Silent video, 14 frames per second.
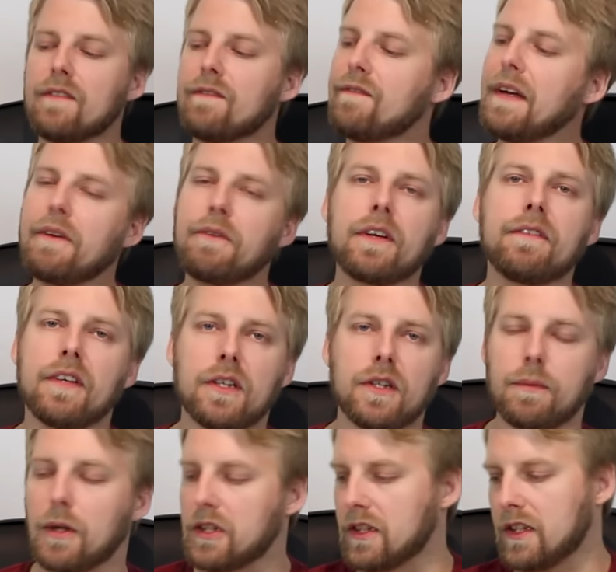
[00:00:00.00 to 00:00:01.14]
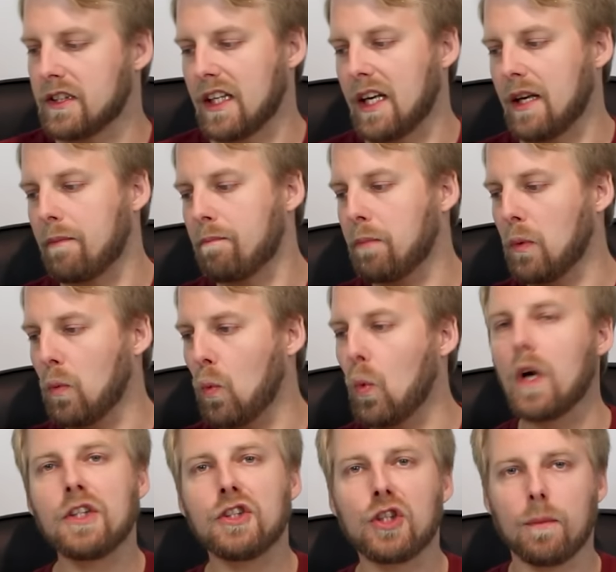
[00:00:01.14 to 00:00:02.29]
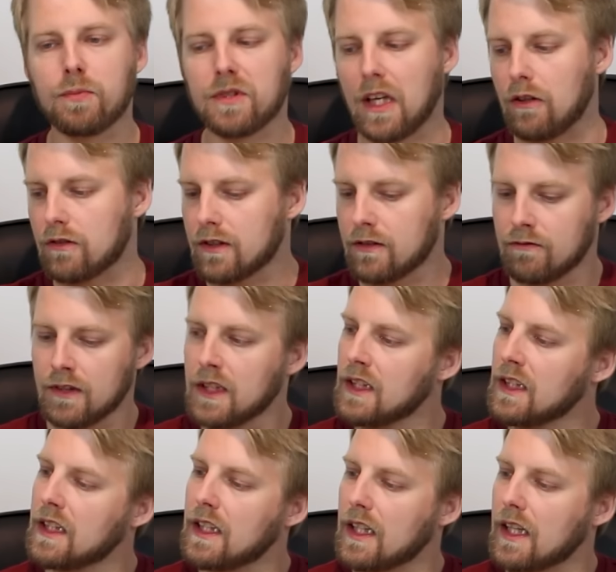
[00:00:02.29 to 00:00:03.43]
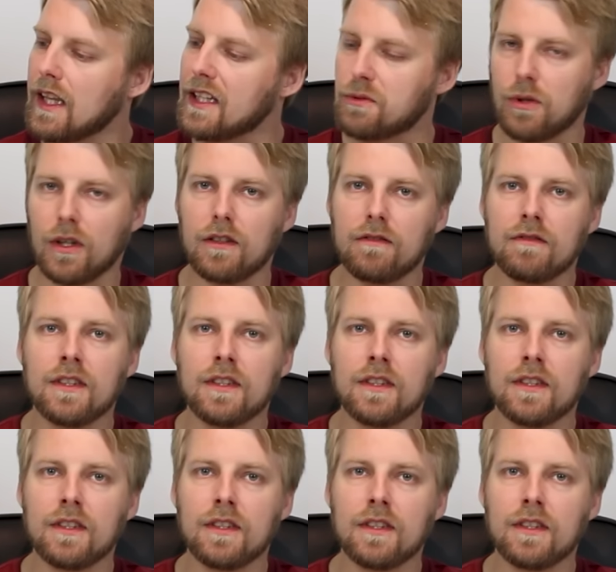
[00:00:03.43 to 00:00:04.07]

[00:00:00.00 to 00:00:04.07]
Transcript: very, very much the same, but one jumps out, this one.